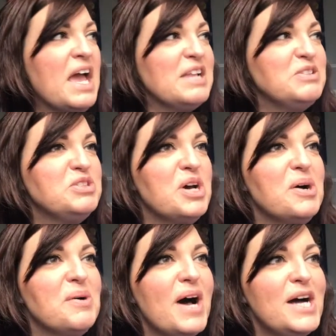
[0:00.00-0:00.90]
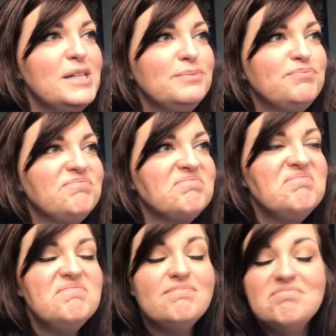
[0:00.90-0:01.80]
And so, um,
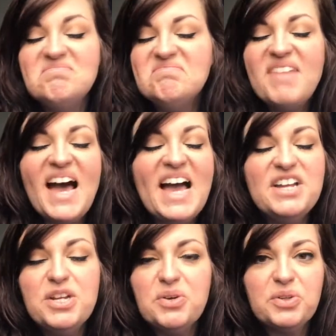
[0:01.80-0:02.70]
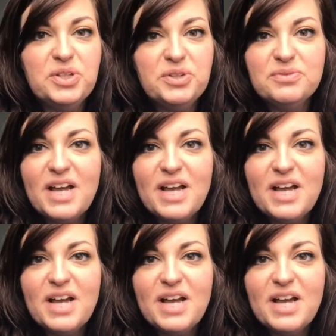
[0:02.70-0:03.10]
I had no clue.